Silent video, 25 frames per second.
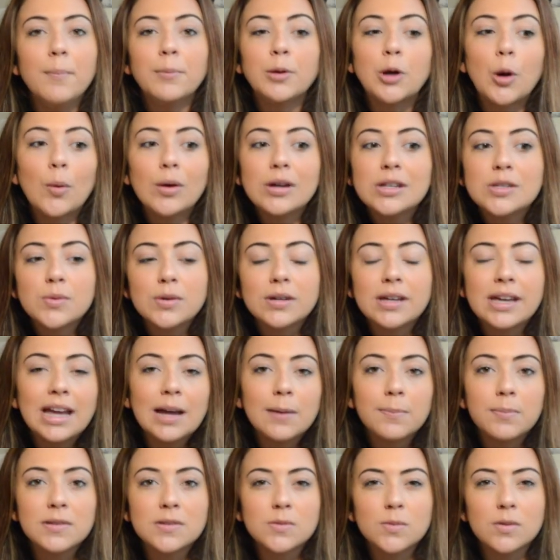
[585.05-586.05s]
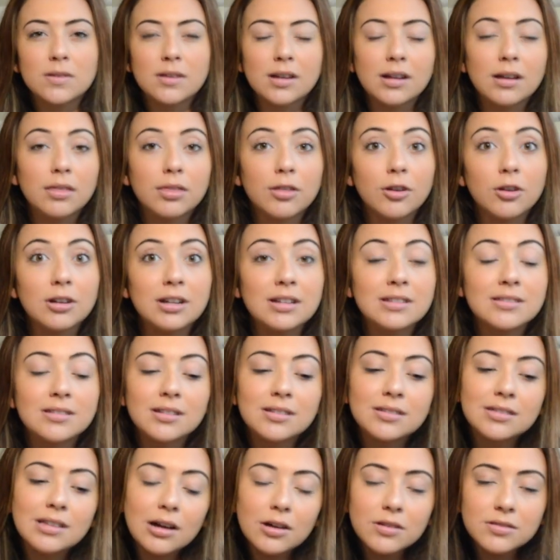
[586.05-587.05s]
Going to a campus was like
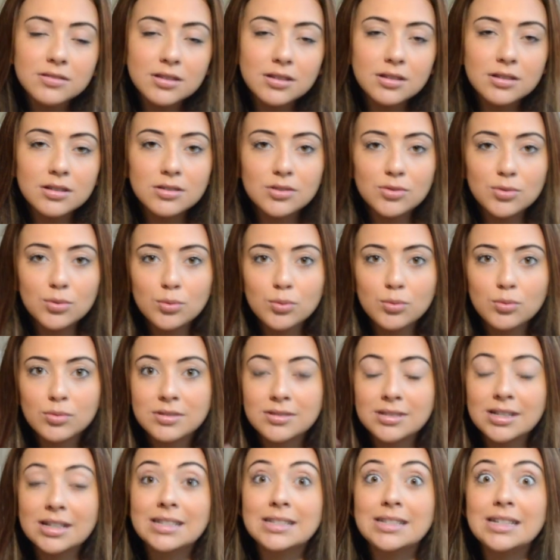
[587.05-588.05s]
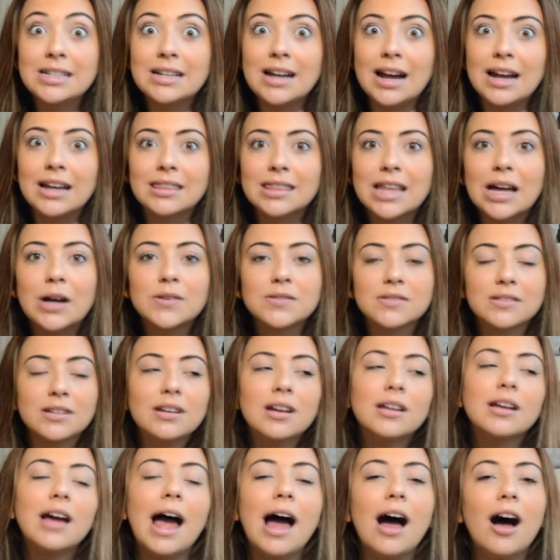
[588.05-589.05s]
36,000 to 69,000.